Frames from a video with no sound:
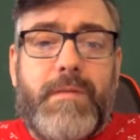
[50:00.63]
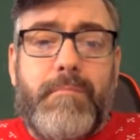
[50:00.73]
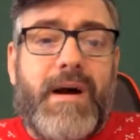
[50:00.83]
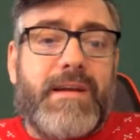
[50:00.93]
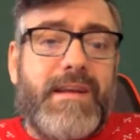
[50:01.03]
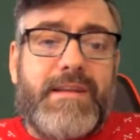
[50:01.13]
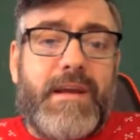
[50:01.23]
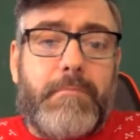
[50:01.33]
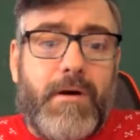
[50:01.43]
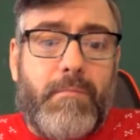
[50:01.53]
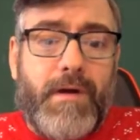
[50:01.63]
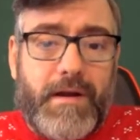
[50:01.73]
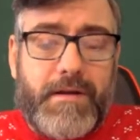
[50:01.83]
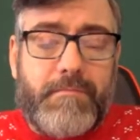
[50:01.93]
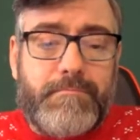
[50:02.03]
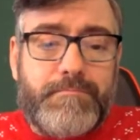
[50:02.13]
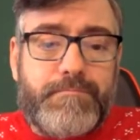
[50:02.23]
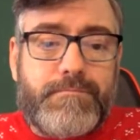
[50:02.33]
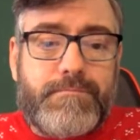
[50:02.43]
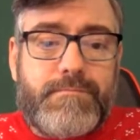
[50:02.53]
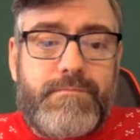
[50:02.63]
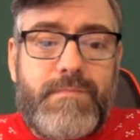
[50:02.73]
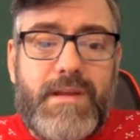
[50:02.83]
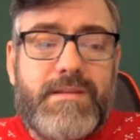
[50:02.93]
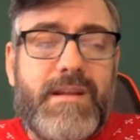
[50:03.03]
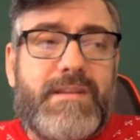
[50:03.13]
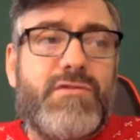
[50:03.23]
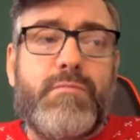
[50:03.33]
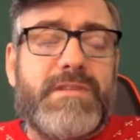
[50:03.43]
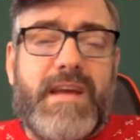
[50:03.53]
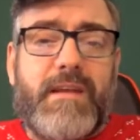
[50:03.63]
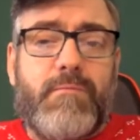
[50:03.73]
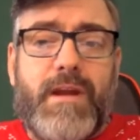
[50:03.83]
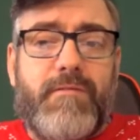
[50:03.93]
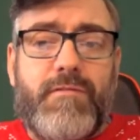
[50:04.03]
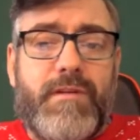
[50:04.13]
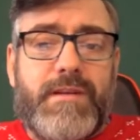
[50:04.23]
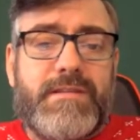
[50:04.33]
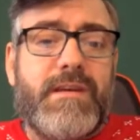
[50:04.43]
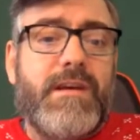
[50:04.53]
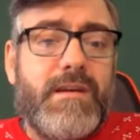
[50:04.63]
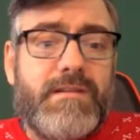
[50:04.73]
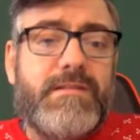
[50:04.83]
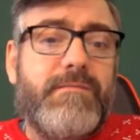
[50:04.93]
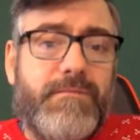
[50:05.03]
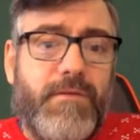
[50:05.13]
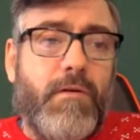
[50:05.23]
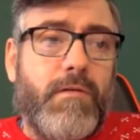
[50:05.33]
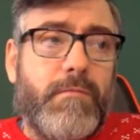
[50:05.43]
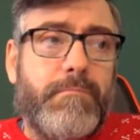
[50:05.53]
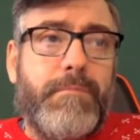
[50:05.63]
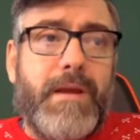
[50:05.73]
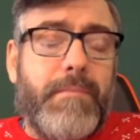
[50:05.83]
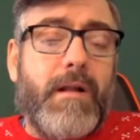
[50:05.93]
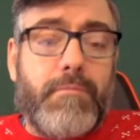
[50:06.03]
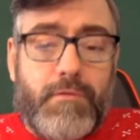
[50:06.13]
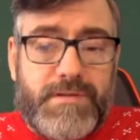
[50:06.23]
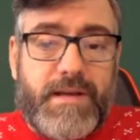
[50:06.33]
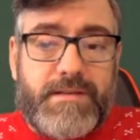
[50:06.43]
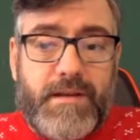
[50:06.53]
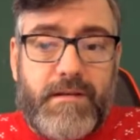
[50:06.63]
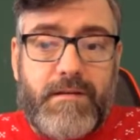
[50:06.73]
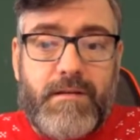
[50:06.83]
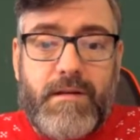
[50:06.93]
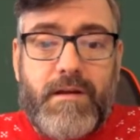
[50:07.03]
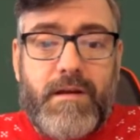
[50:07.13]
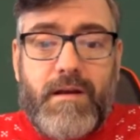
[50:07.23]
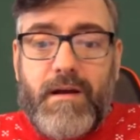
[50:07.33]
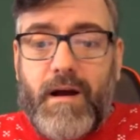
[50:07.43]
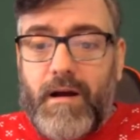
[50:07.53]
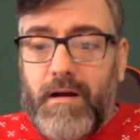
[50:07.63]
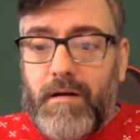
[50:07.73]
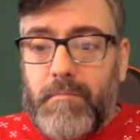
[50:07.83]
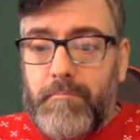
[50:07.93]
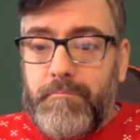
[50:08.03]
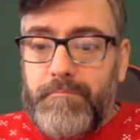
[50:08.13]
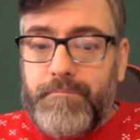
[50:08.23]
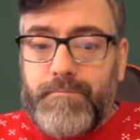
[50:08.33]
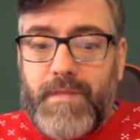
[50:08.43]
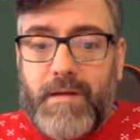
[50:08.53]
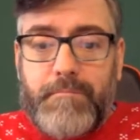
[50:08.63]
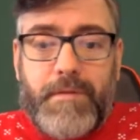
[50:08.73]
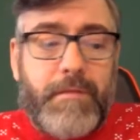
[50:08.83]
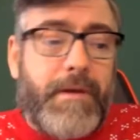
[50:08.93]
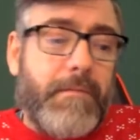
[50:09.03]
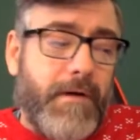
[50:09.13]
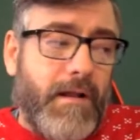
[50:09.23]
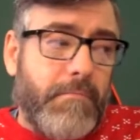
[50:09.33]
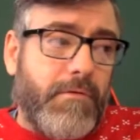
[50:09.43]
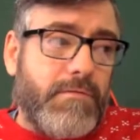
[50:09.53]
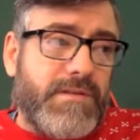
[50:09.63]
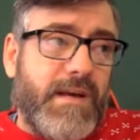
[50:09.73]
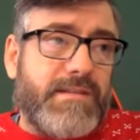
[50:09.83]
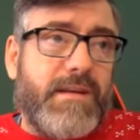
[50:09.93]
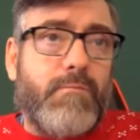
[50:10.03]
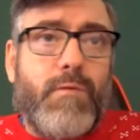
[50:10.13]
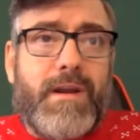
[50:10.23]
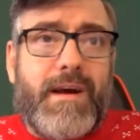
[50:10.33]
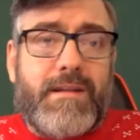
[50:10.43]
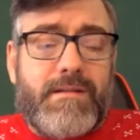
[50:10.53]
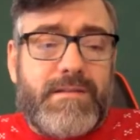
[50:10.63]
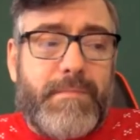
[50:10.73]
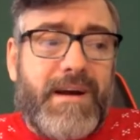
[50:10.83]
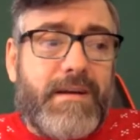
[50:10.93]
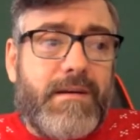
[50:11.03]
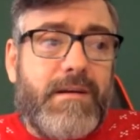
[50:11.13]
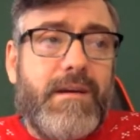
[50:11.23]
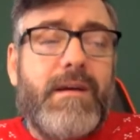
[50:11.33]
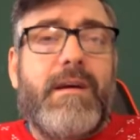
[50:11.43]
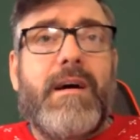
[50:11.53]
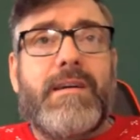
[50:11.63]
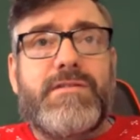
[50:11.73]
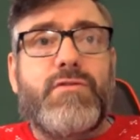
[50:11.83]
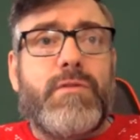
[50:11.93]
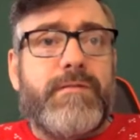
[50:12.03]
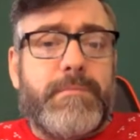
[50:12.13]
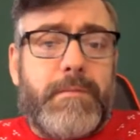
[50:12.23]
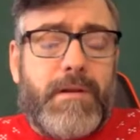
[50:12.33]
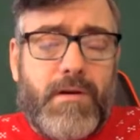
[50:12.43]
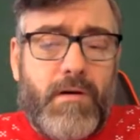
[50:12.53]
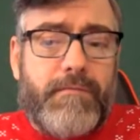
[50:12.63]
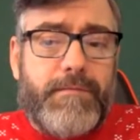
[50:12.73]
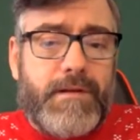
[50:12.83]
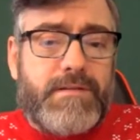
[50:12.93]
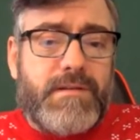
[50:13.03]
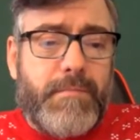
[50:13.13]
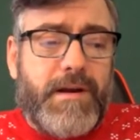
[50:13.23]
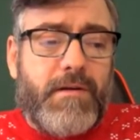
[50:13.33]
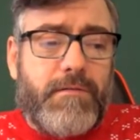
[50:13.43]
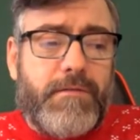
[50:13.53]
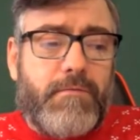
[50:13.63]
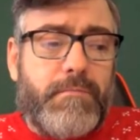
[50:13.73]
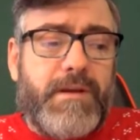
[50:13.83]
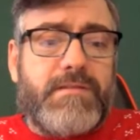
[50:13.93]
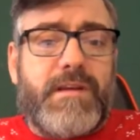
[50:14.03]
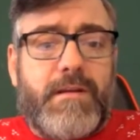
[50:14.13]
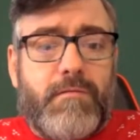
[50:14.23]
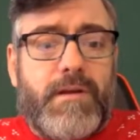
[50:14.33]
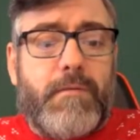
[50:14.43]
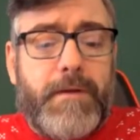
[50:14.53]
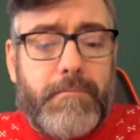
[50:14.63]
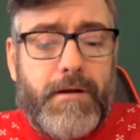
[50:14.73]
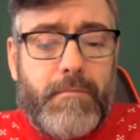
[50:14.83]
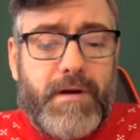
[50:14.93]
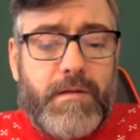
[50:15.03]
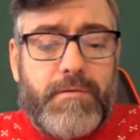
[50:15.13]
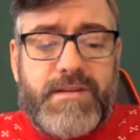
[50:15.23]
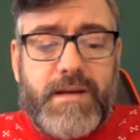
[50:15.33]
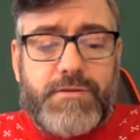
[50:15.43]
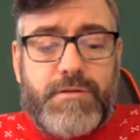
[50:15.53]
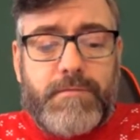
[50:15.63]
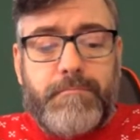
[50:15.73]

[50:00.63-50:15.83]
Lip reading: back, £98 back. it's like 2%, whatever it is, for PayPal processing. But the PayPal processing, one handles the bank, and two gives people confidence to buy off you because they know they got PayPal buyer protection.